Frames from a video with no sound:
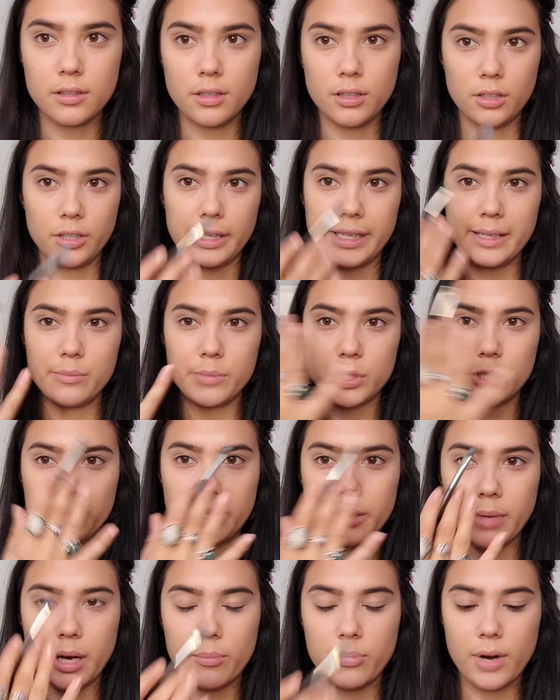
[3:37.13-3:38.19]
or in
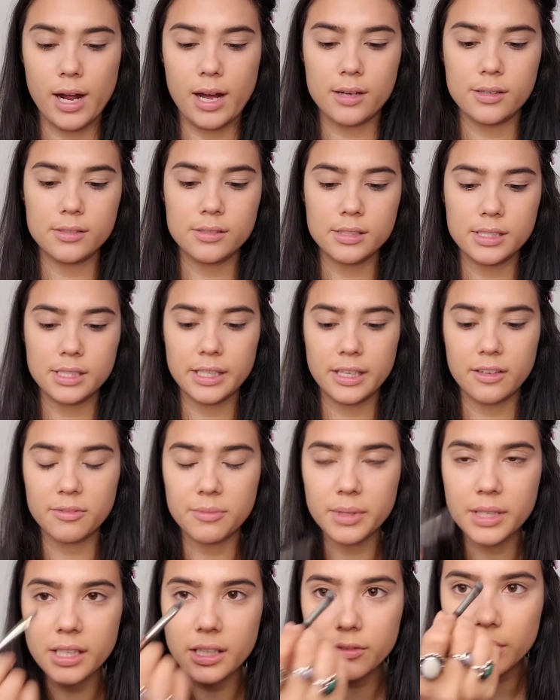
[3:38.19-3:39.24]
between my brows to give
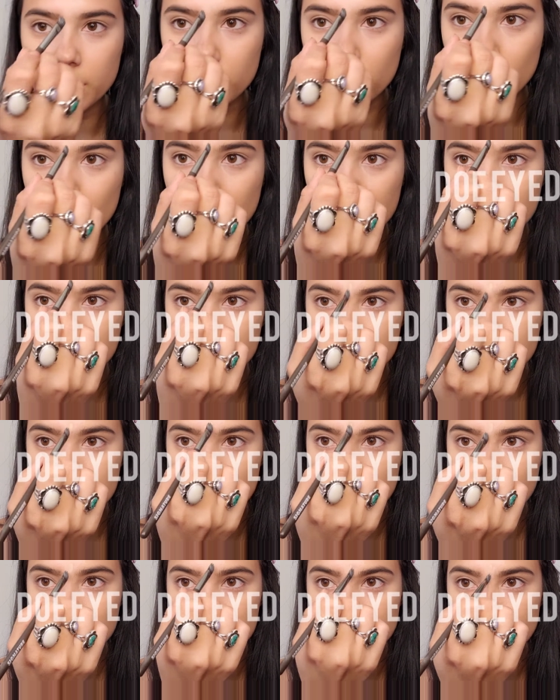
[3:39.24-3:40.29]
me even more of
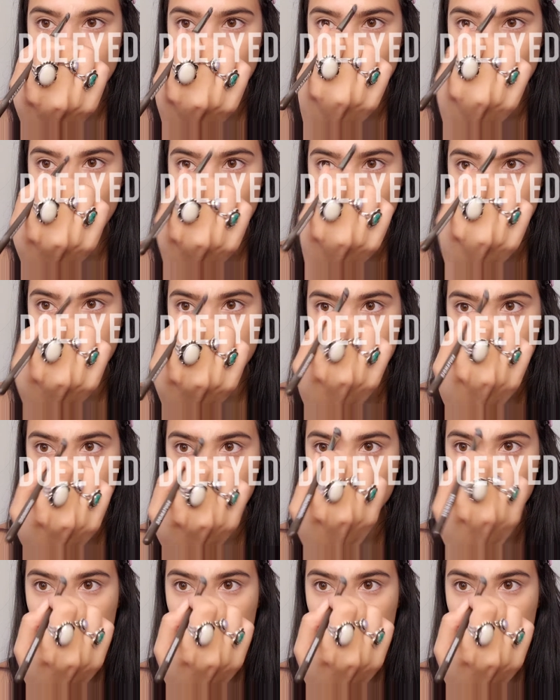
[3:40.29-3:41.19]
a doe-eyed